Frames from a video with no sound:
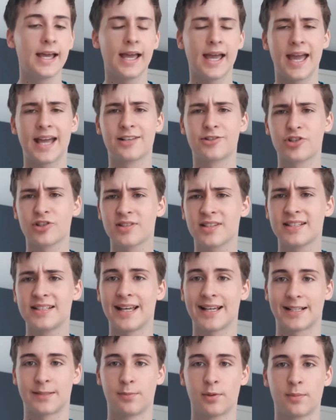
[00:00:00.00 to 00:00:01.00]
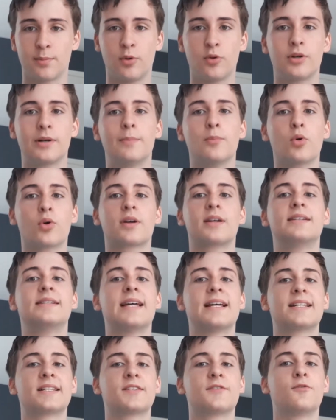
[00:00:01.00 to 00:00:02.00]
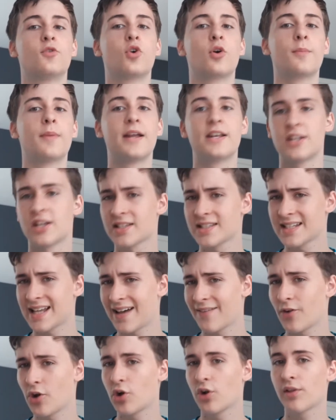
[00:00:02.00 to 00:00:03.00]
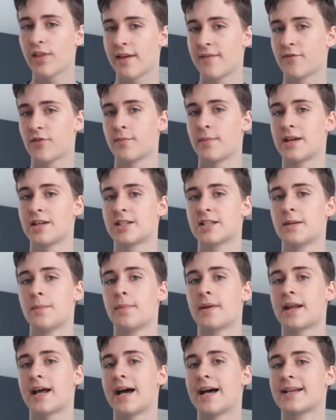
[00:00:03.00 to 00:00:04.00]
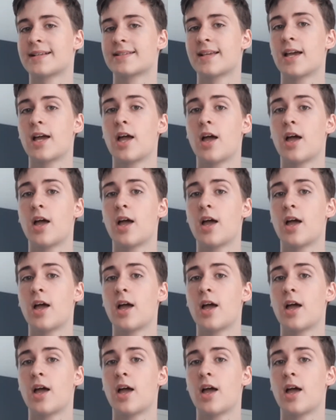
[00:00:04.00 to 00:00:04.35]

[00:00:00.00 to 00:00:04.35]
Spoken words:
It's just the textbook, but in a more condensed form. It doesn't have all the information, but it has